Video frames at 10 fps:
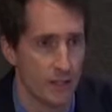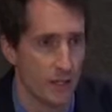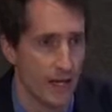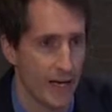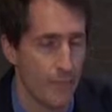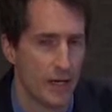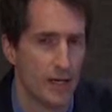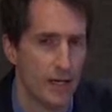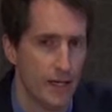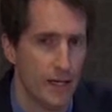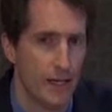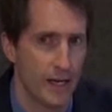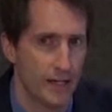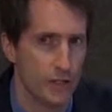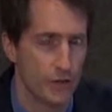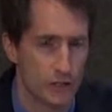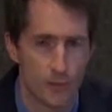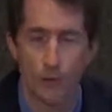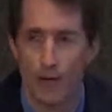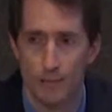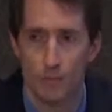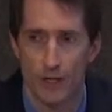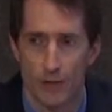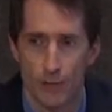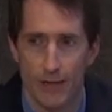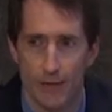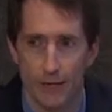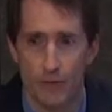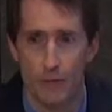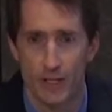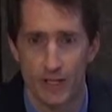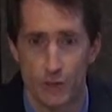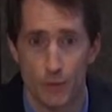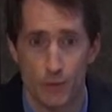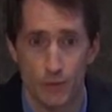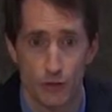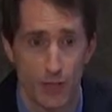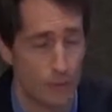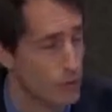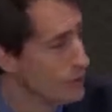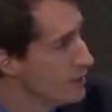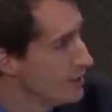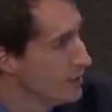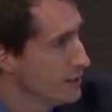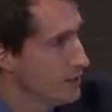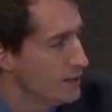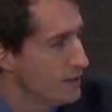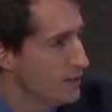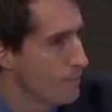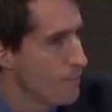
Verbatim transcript: lab. And I noticed a problem right away. I, I realized we were in trouble. Um,